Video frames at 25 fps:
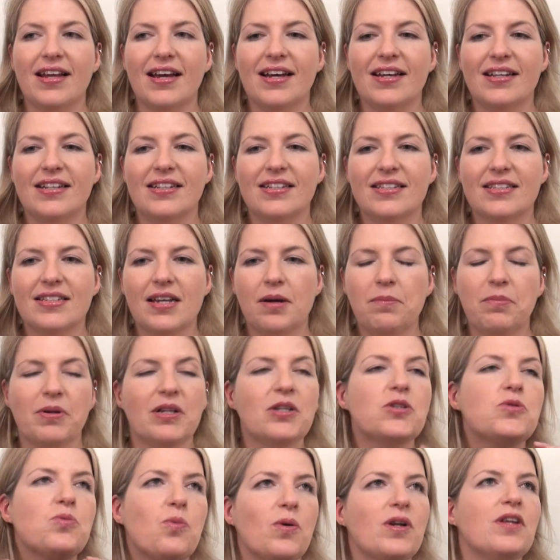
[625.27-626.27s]
And uh, but
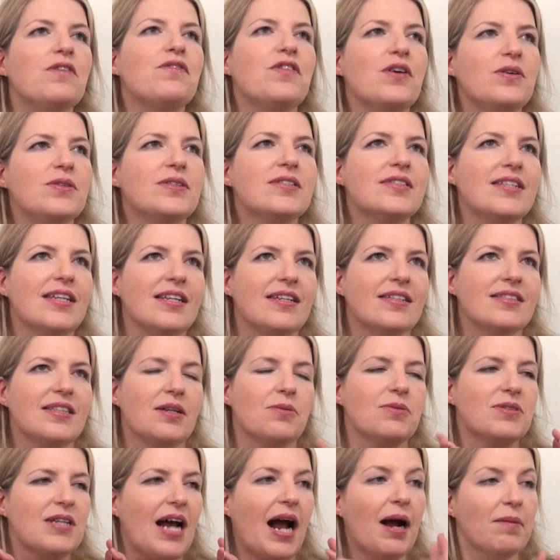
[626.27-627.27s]
it's one of those things. It
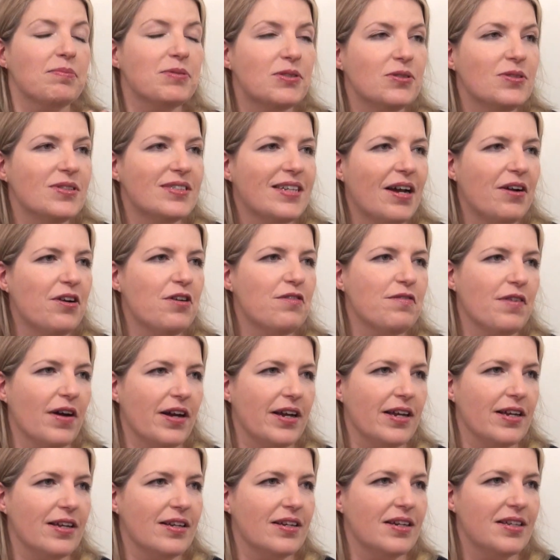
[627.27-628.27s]
was absolutely
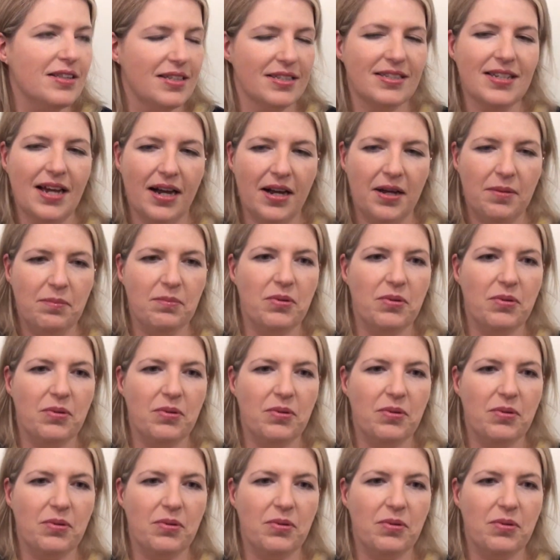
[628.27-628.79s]
terrifying at the time,